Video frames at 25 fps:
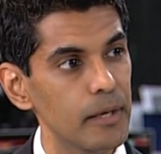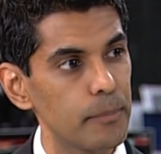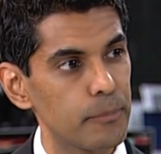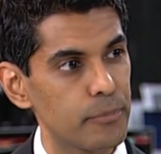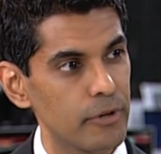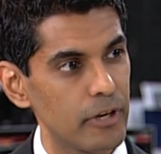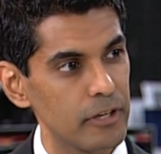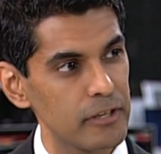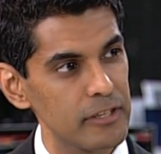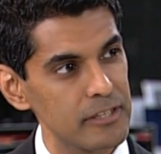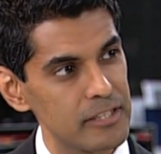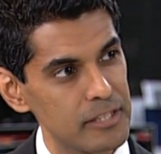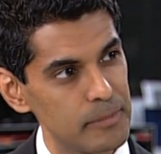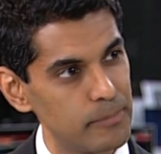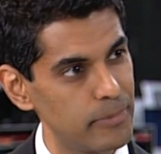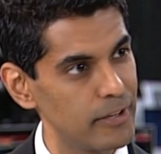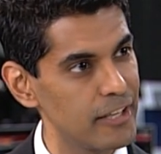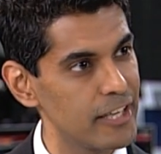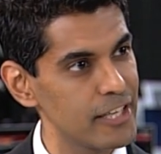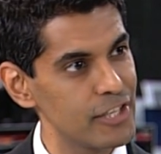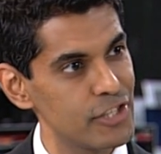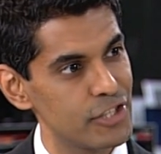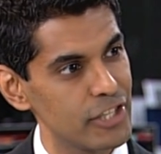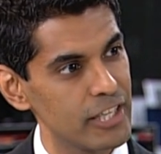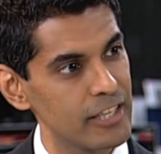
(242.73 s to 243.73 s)
Prada's
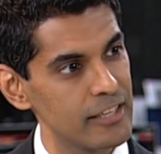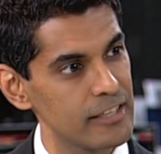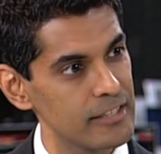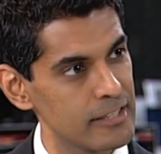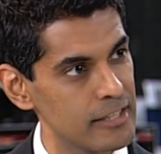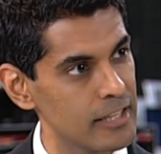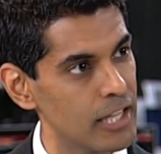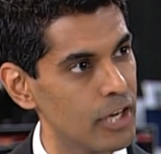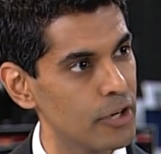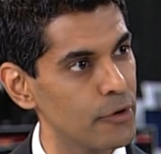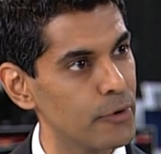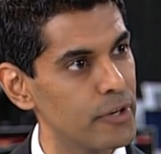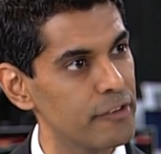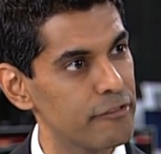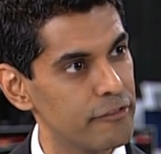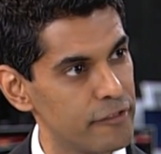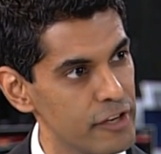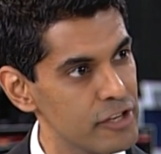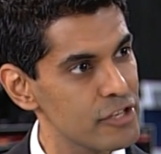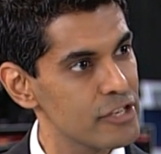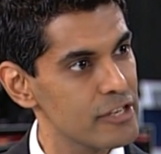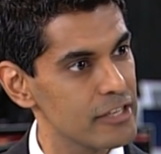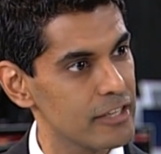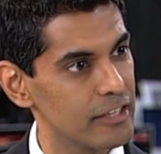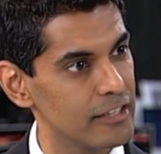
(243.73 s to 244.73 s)
supply chain is now
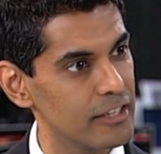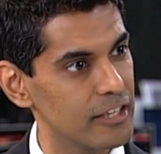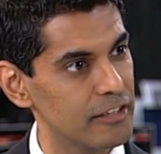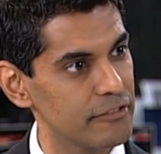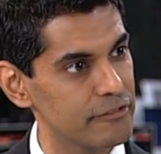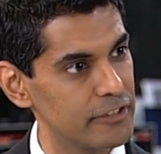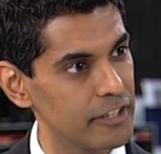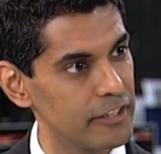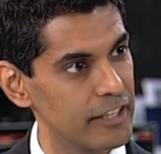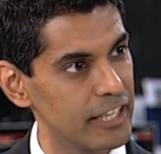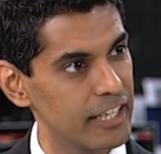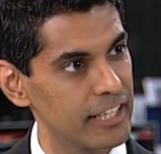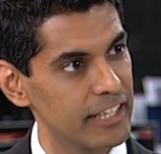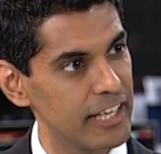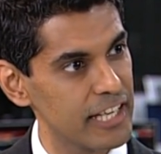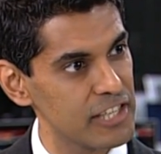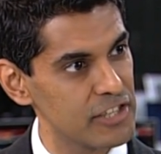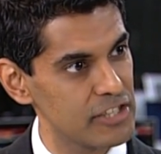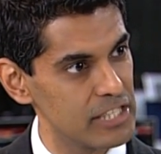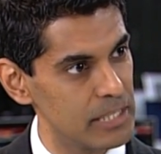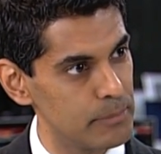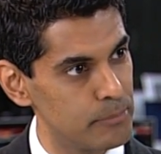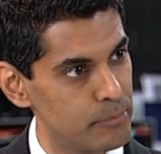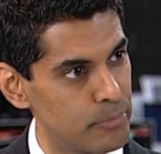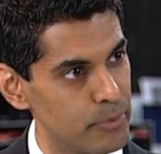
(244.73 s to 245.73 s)
efficient enough that they can
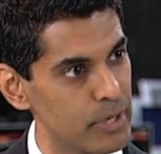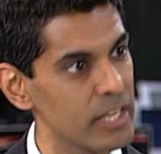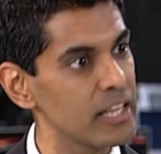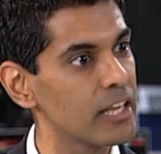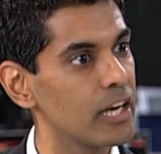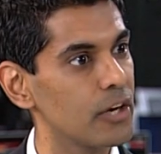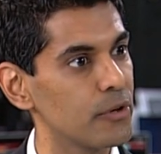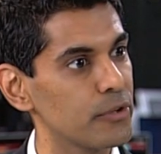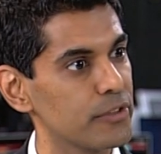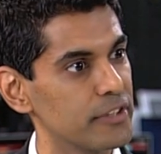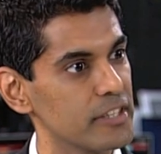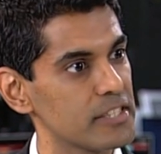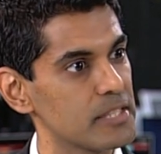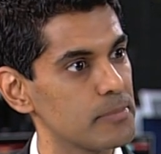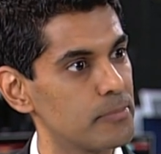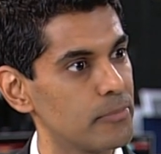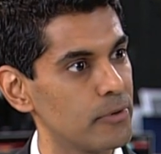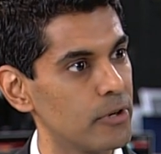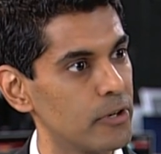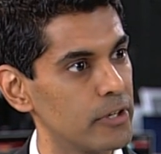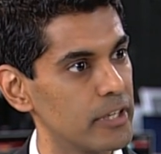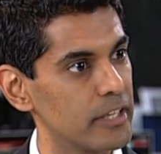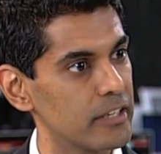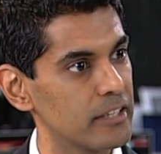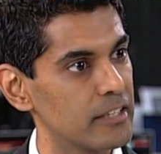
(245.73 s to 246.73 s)
actually bring out this
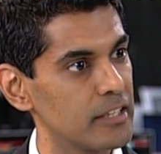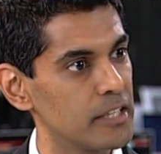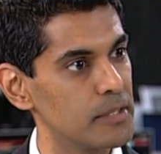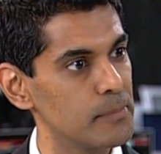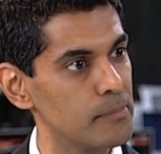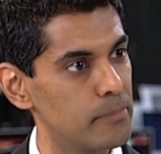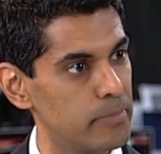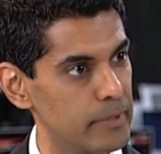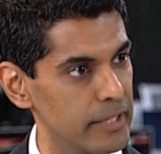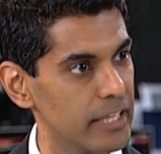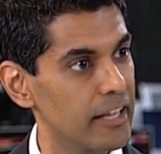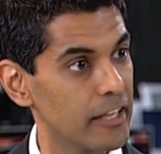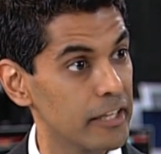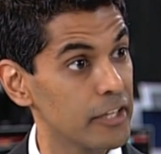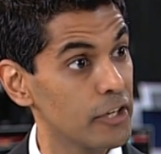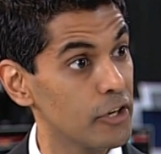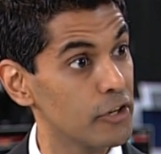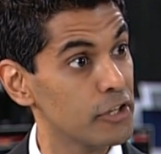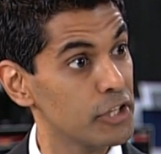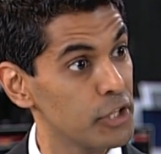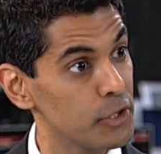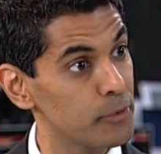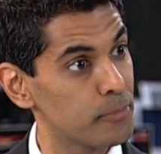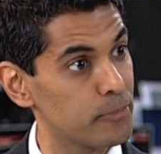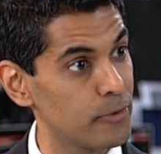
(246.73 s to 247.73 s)
product,
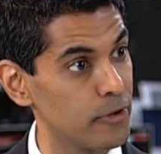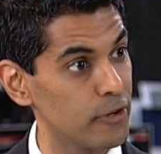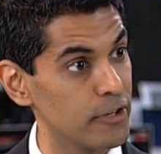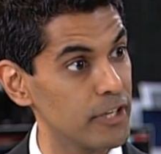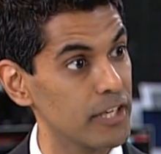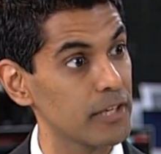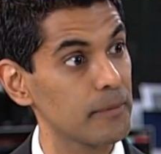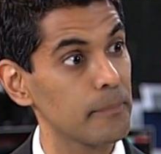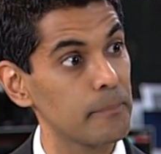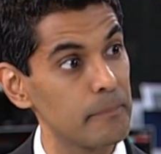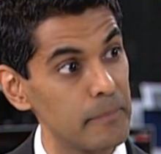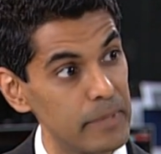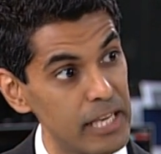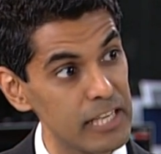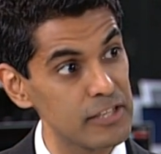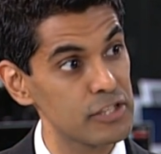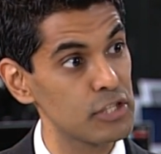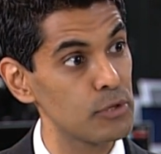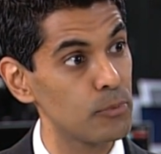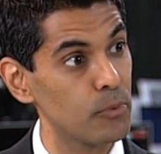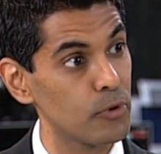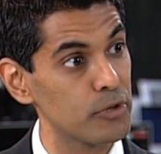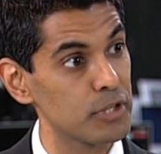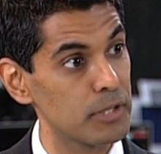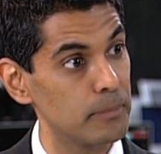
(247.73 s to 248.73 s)
new product, makes
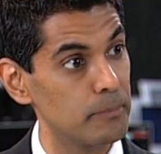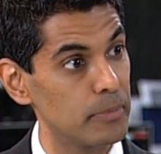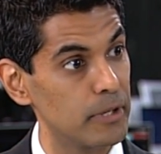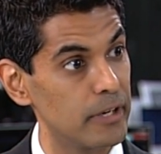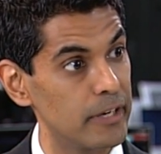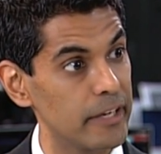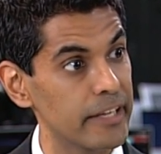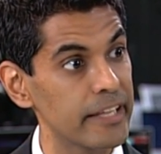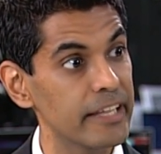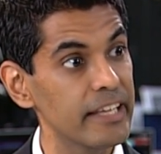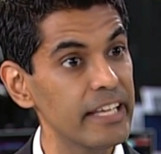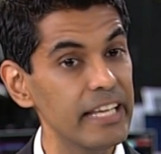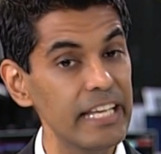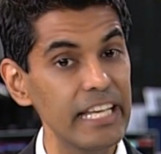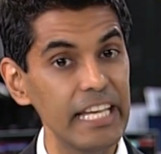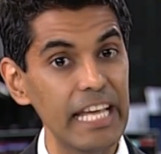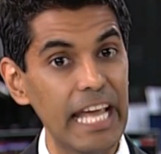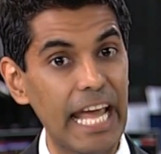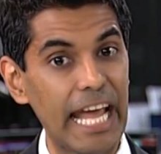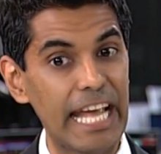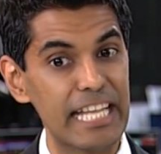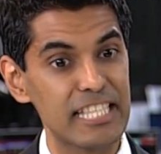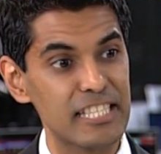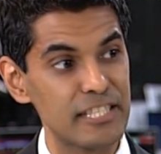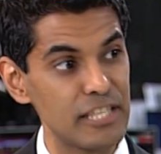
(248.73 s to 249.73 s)
you want to buy.
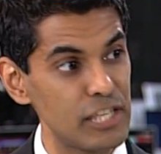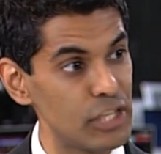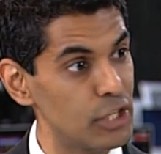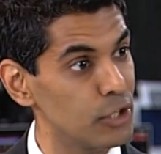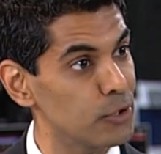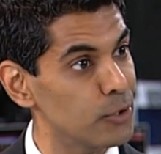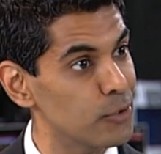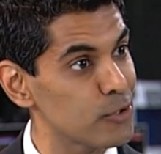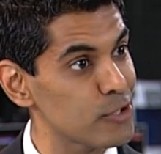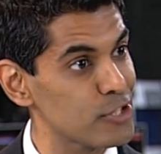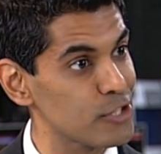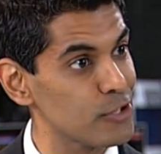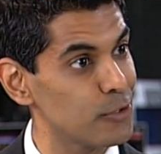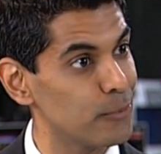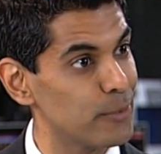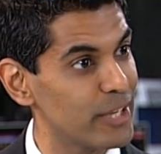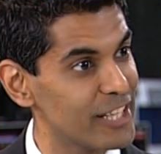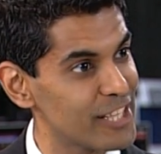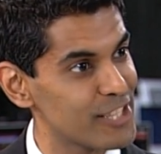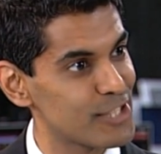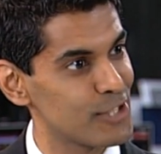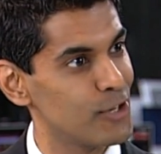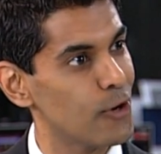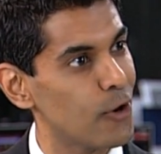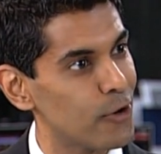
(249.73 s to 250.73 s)
It's new, so
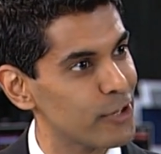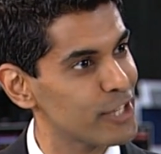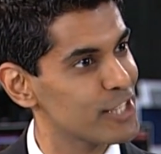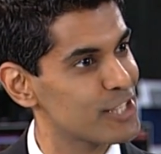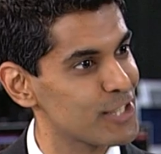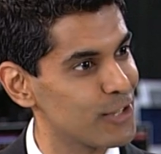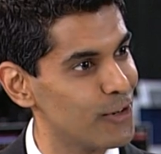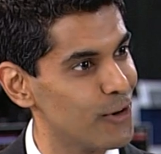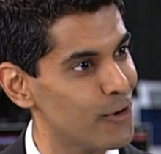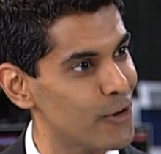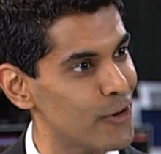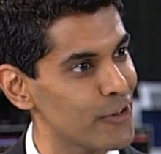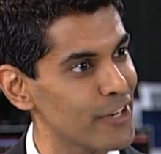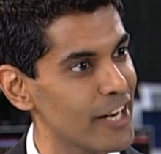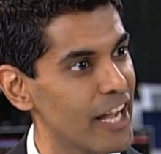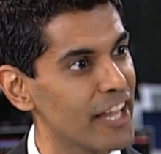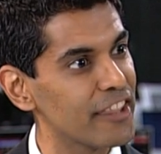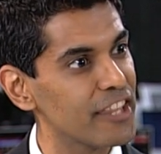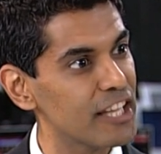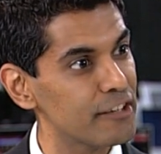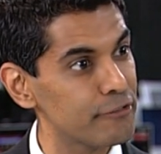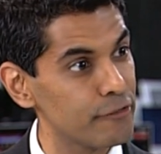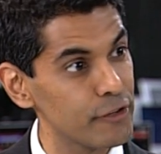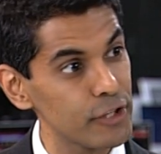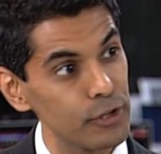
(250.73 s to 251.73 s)
when it's gone,
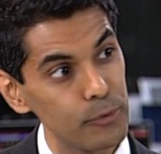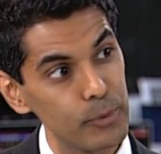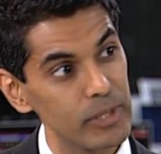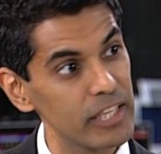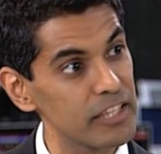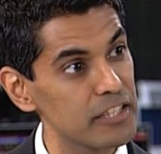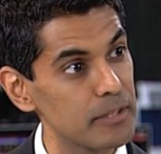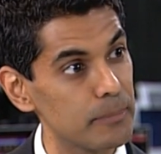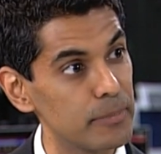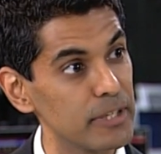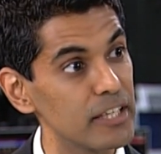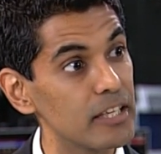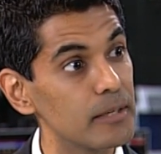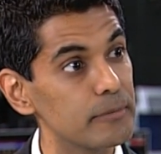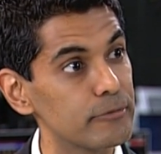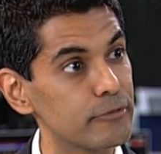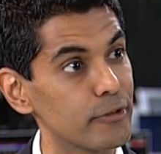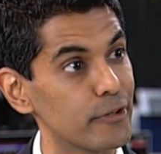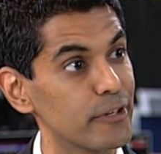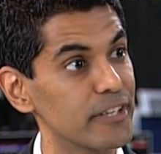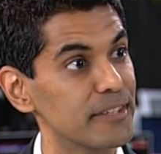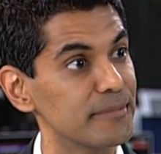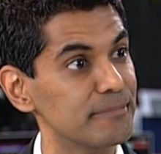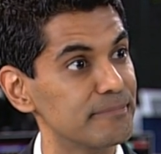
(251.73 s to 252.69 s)
and therefore you're willing to pay up for it.